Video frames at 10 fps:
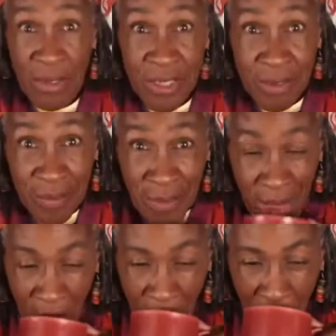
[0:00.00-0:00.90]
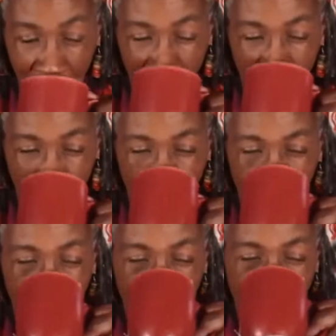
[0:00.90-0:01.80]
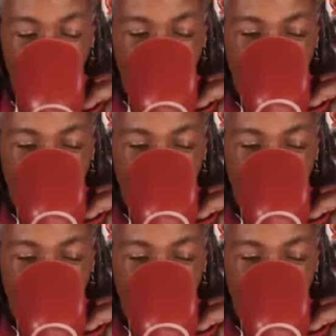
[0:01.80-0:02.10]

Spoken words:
of mouth. I'm sorry.